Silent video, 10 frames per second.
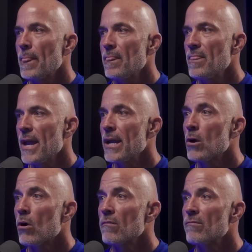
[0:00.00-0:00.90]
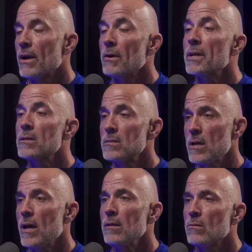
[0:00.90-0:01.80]
they are very
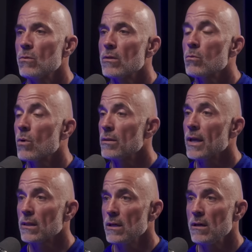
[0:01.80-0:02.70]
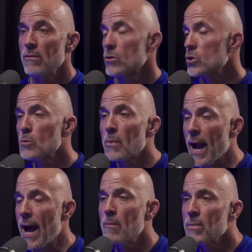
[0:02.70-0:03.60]
content with where they live. They're super
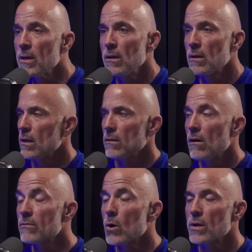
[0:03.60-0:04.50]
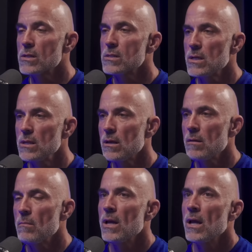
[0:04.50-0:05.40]
happy, and I love going to see
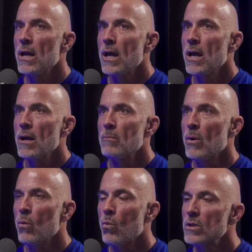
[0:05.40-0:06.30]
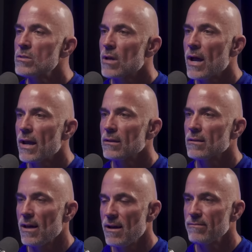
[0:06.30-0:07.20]
them. But once I
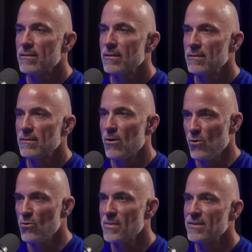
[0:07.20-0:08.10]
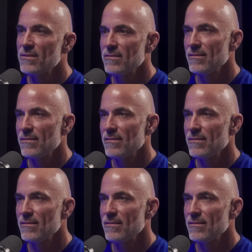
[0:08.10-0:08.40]
left home and